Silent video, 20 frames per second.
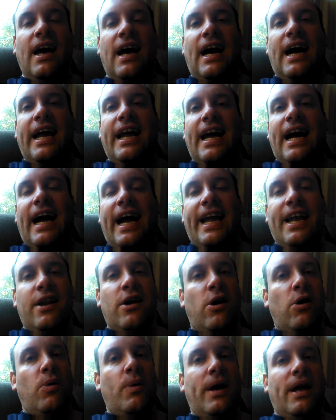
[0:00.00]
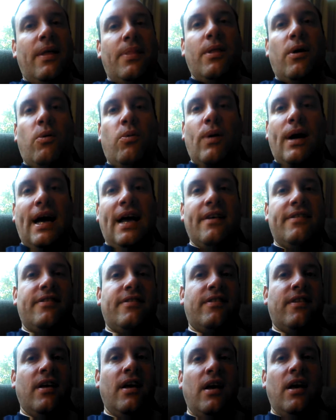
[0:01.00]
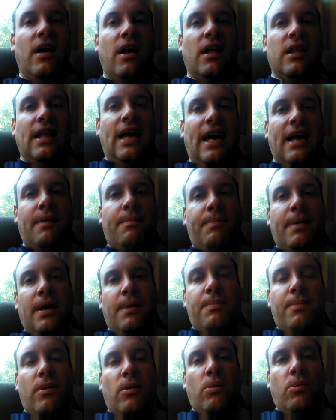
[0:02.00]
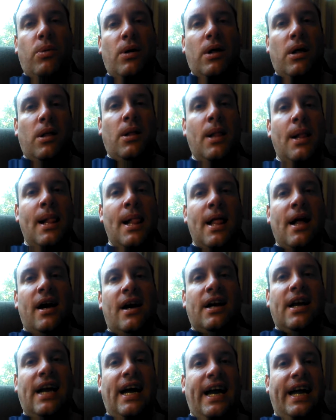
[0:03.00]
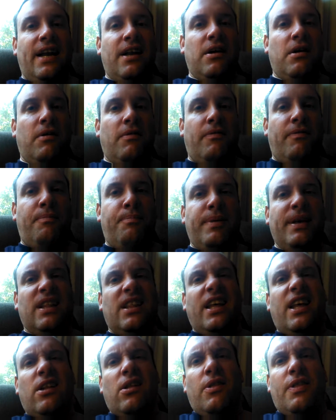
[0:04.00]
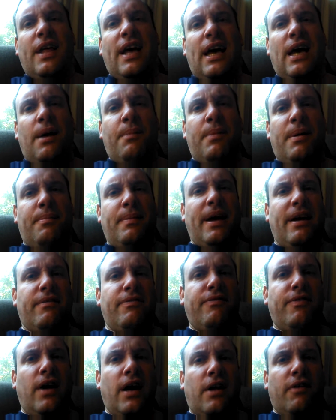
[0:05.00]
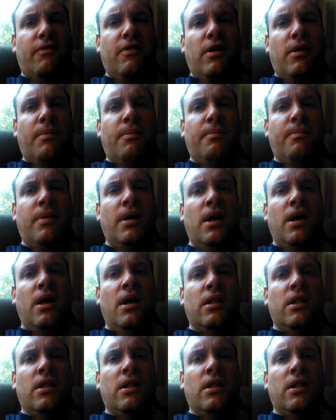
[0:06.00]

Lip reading: I know in the West, a lot of people will kind of belittle them and make fun of them,